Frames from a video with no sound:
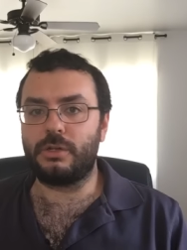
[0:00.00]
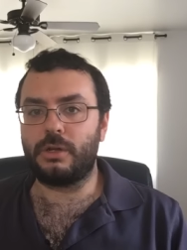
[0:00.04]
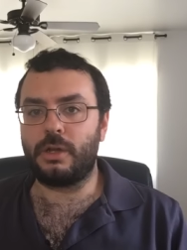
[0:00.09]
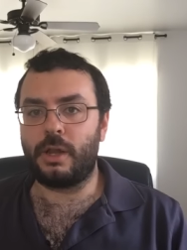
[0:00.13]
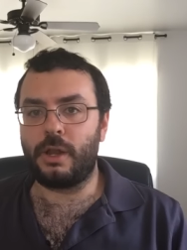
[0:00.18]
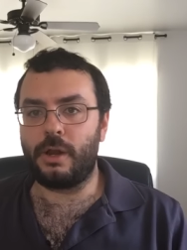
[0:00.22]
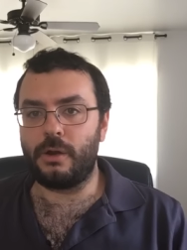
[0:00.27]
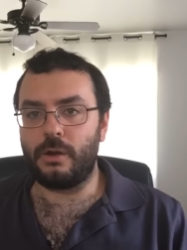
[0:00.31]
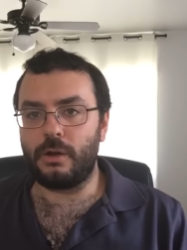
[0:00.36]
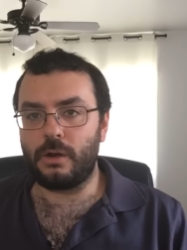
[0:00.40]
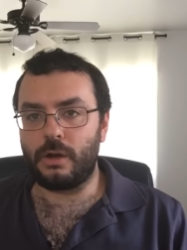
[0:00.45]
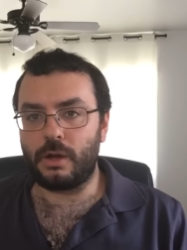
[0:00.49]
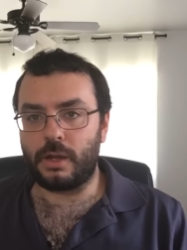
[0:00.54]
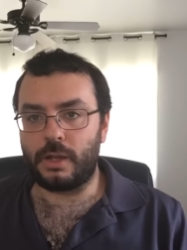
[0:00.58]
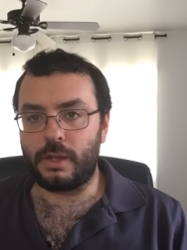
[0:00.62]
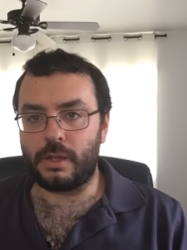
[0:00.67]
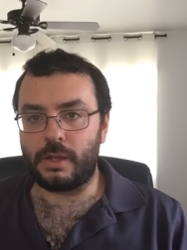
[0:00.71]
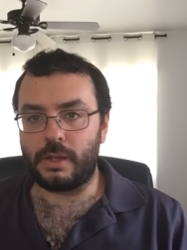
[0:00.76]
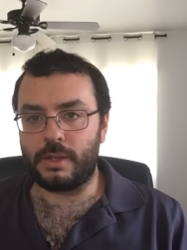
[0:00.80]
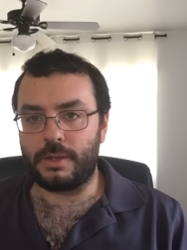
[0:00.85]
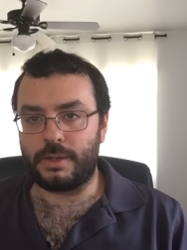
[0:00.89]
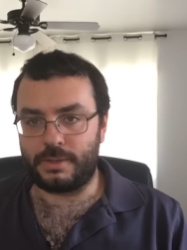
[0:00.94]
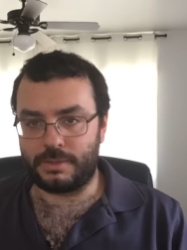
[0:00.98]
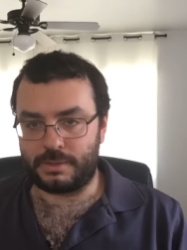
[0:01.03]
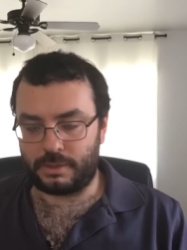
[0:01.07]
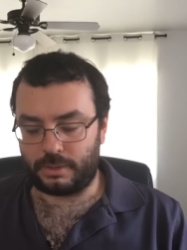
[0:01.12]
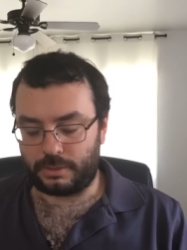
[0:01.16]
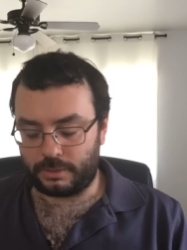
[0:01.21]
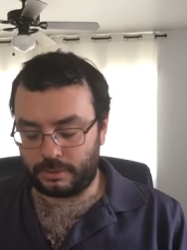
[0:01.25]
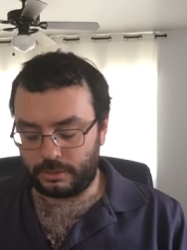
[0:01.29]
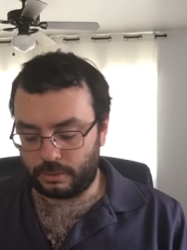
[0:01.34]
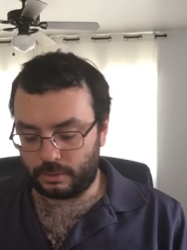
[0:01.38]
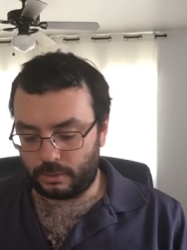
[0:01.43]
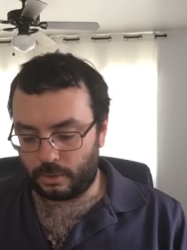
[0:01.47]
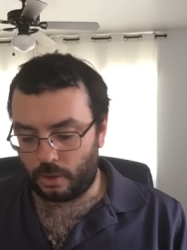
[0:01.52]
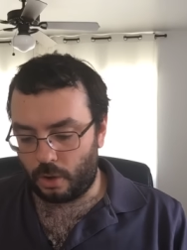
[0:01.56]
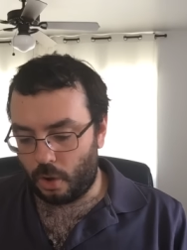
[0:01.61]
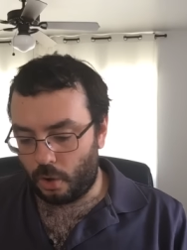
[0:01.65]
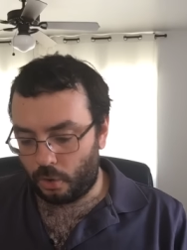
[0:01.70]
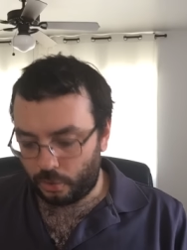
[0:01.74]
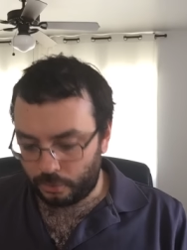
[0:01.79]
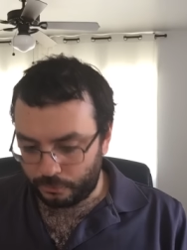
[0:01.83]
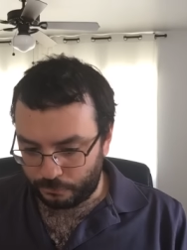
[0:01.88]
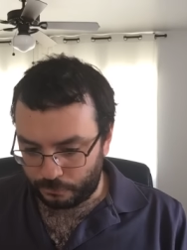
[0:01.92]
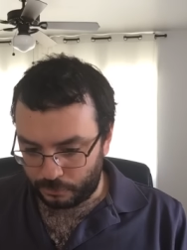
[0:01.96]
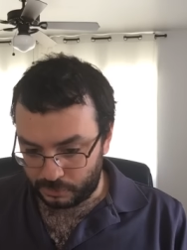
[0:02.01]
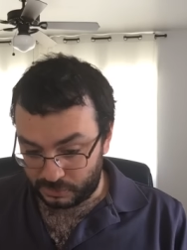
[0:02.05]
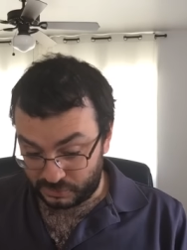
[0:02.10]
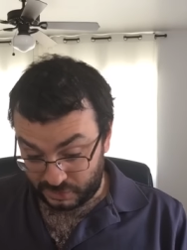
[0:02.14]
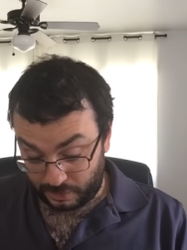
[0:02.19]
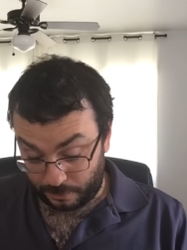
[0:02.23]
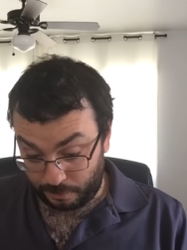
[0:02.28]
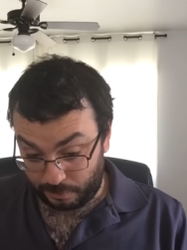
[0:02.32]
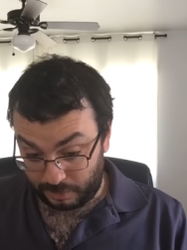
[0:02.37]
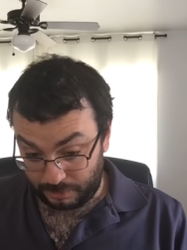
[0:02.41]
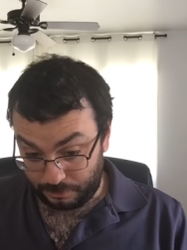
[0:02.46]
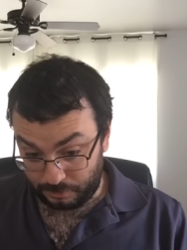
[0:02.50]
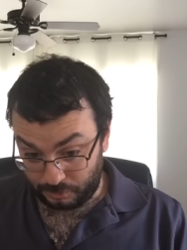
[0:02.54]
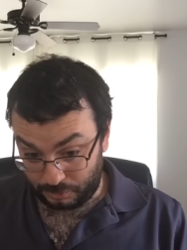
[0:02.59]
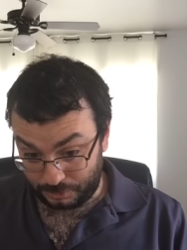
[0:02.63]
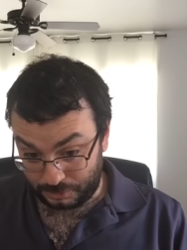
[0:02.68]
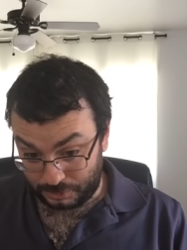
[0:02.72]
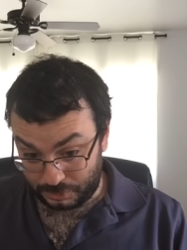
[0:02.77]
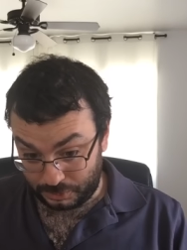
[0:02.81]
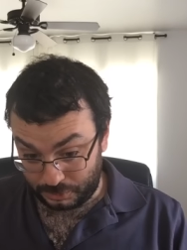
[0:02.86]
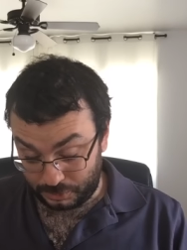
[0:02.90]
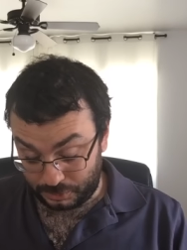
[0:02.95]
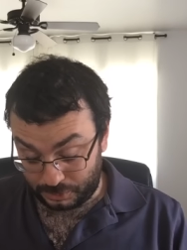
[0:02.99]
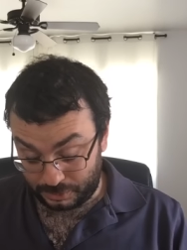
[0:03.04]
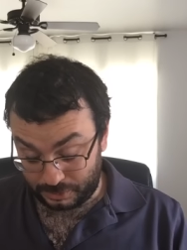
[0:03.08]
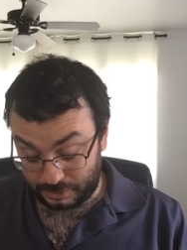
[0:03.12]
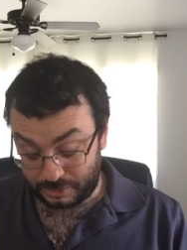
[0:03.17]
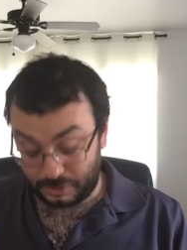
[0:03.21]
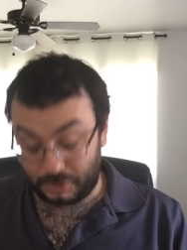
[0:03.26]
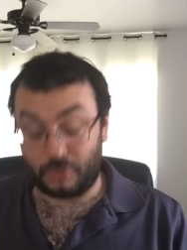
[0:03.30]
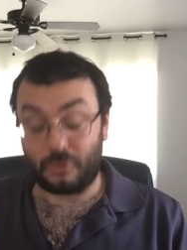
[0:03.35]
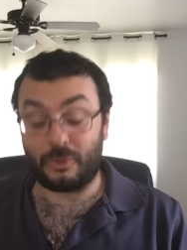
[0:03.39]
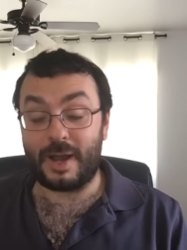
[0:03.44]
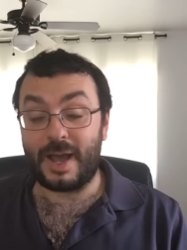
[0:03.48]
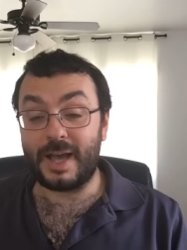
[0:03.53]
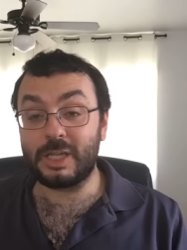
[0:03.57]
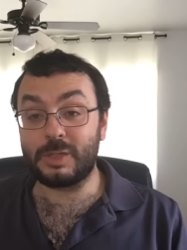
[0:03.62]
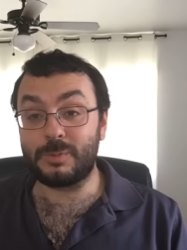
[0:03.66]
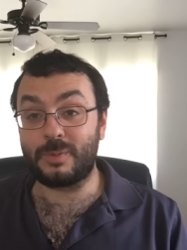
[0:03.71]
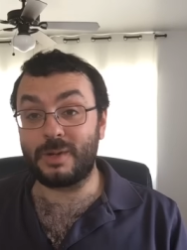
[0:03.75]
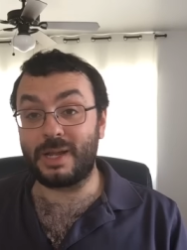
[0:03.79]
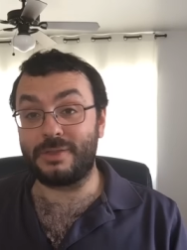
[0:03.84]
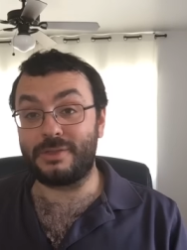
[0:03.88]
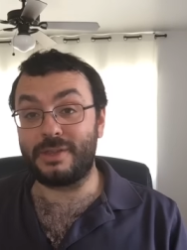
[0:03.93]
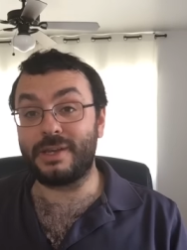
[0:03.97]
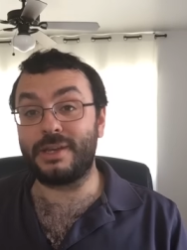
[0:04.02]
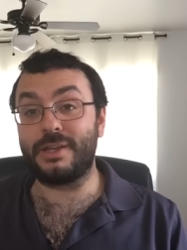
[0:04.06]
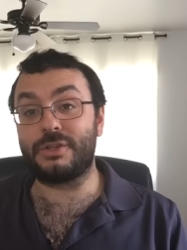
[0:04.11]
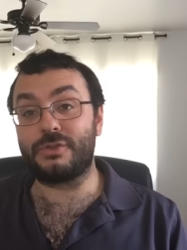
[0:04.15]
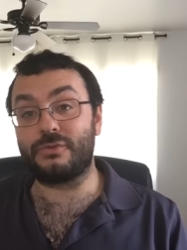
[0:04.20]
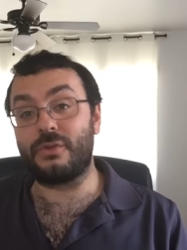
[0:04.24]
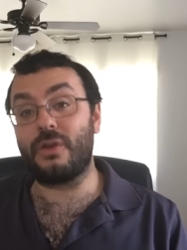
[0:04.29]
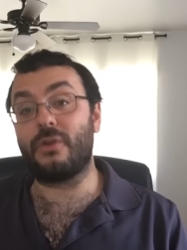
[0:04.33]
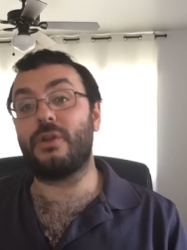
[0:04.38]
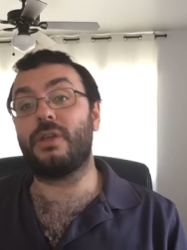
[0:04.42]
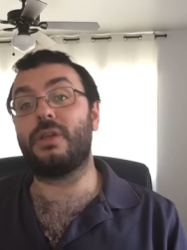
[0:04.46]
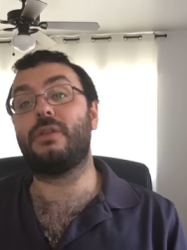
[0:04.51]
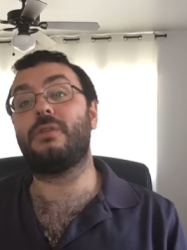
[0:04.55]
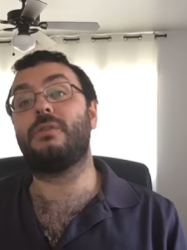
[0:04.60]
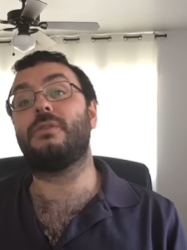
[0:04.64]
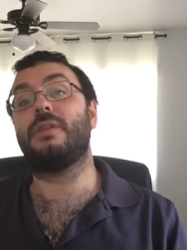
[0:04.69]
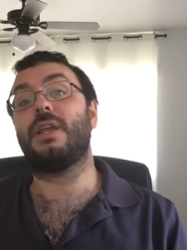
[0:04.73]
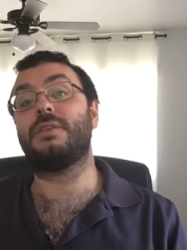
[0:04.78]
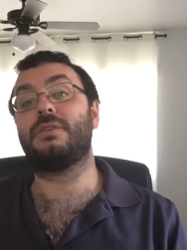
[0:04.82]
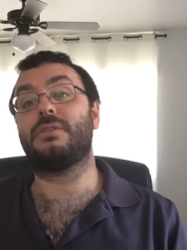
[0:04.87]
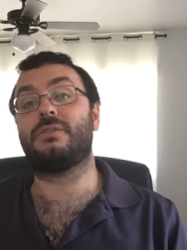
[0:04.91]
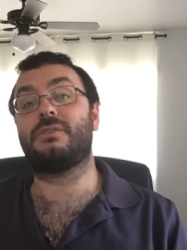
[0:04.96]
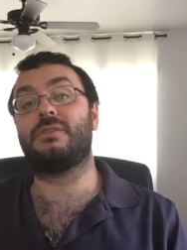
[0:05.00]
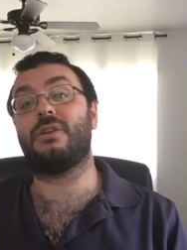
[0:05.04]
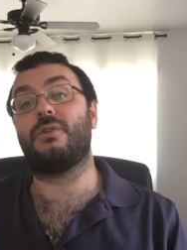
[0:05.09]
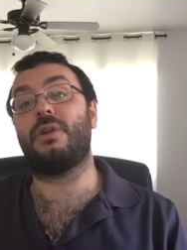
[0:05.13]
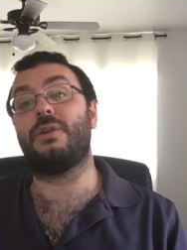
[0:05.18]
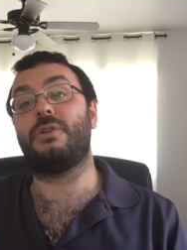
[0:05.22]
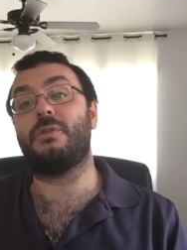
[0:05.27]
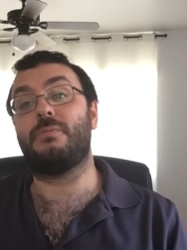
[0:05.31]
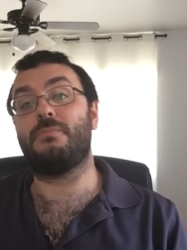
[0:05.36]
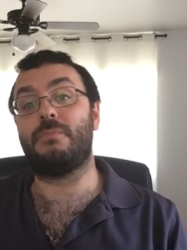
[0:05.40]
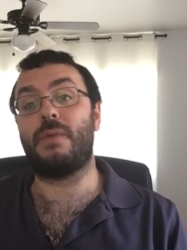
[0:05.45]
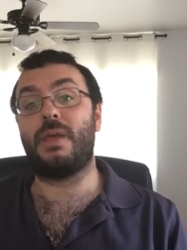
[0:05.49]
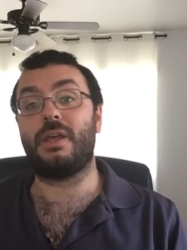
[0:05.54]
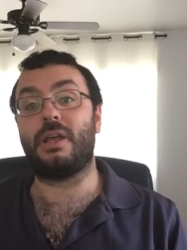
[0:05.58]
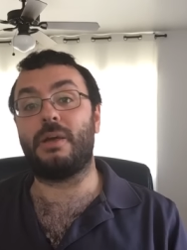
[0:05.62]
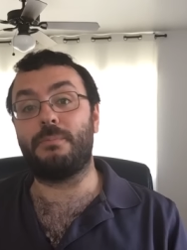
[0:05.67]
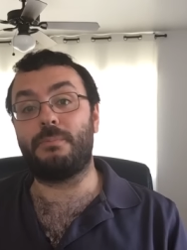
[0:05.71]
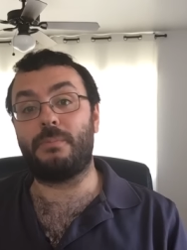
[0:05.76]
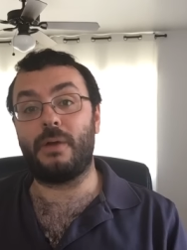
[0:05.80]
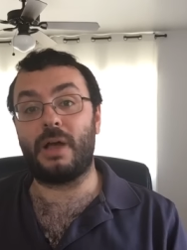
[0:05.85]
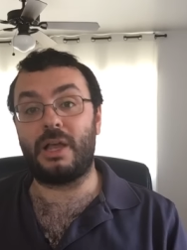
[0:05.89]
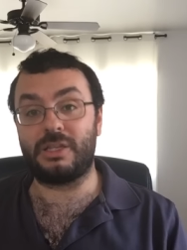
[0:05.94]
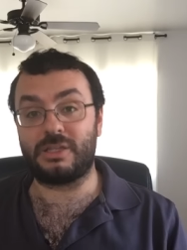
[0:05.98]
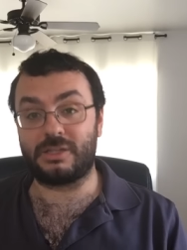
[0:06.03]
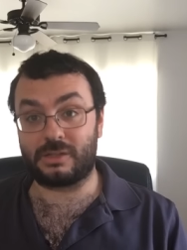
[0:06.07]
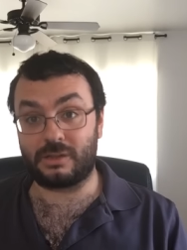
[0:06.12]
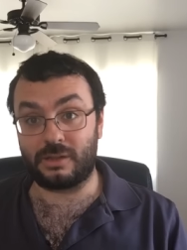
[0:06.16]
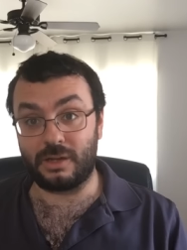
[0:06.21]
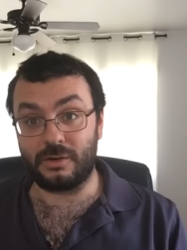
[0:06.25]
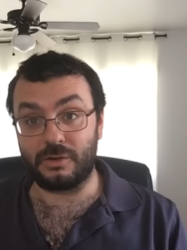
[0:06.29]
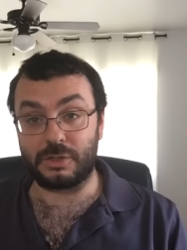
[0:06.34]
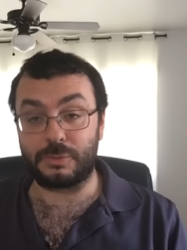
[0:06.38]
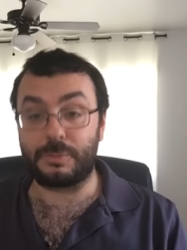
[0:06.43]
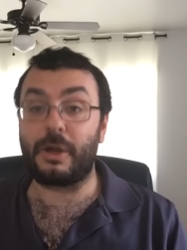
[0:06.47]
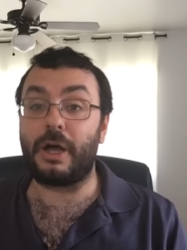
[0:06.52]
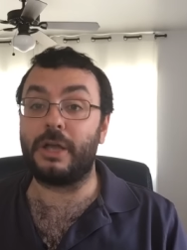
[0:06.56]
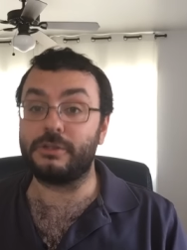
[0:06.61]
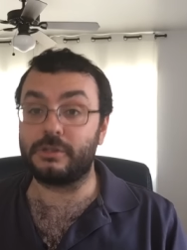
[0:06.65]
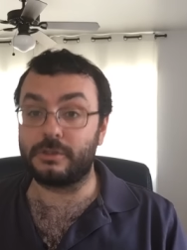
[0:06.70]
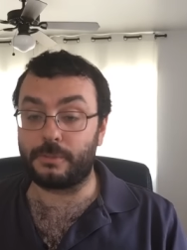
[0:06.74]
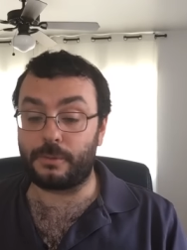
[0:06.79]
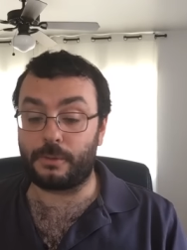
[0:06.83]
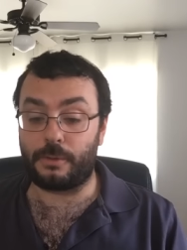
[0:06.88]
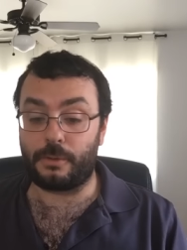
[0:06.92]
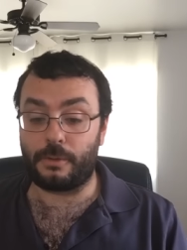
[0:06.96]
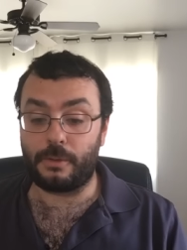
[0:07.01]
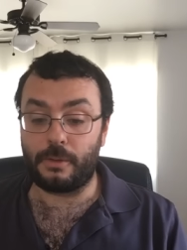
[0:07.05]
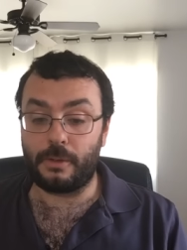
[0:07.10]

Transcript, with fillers: here is a little hard for some people to to grasp, but I think it's very necessary to make a, as clear as possible.